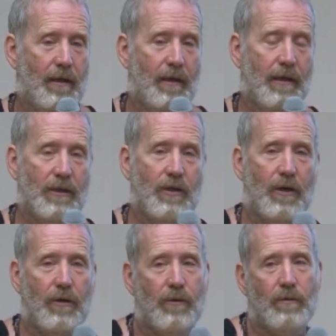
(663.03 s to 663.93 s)
And
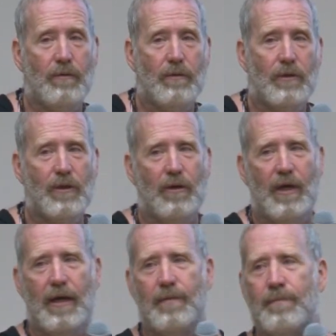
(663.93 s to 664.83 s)
so, so
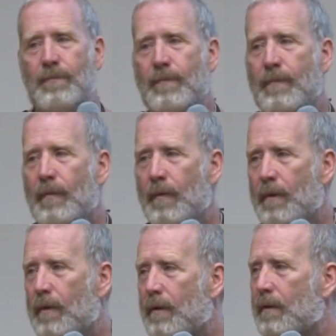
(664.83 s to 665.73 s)
then
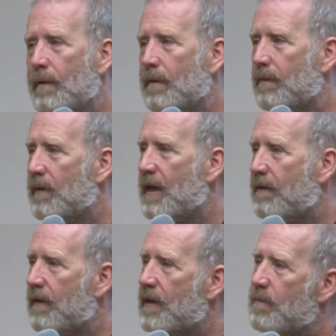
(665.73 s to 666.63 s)
we
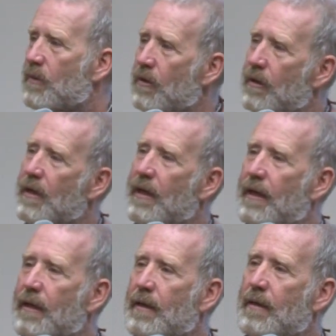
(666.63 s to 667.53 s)
have a
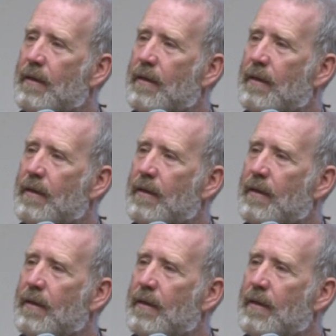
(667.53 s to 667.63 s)
community,